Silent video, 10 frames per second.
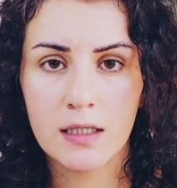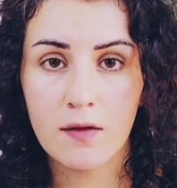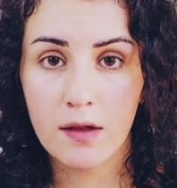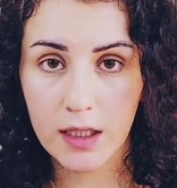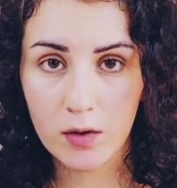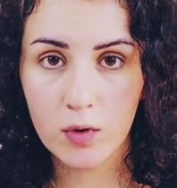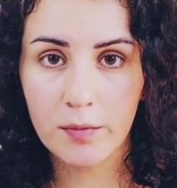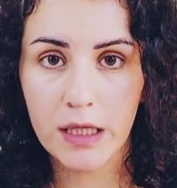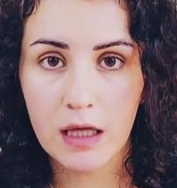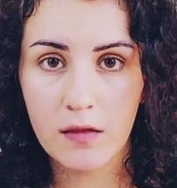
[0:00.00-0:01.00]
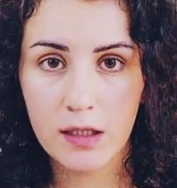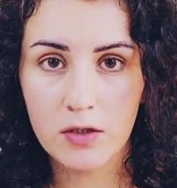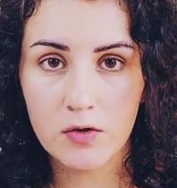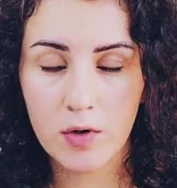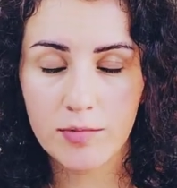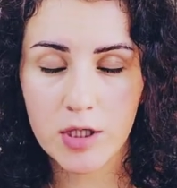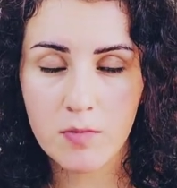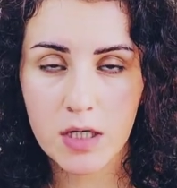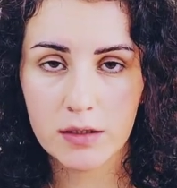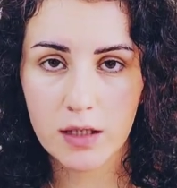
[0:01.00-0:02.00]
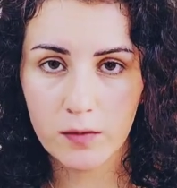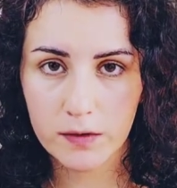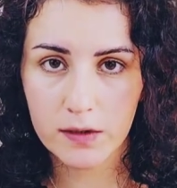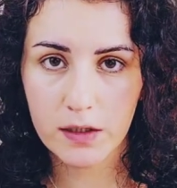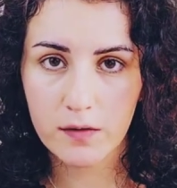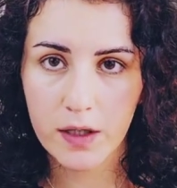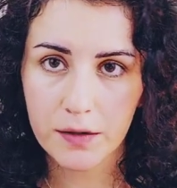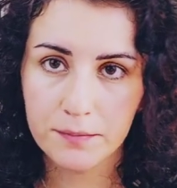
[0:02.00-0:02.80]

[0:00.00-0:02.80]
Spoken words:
link will be in the description box. I will see you there.